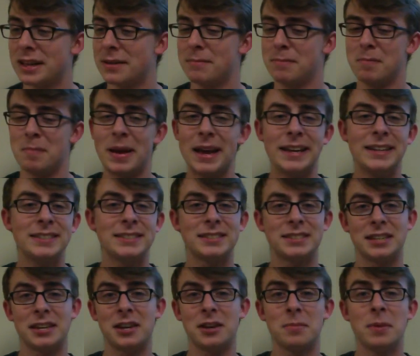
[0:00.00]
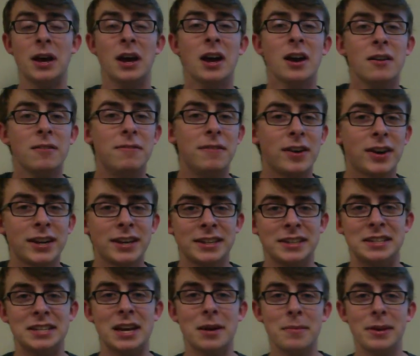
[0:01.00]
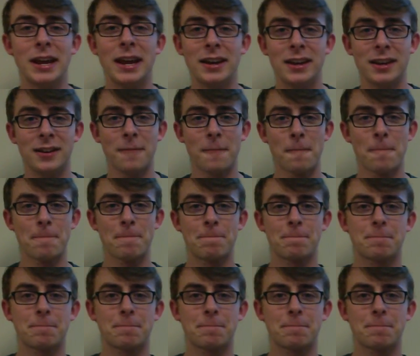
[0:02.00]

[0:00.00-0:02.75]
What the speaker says: That may seem very intimidating.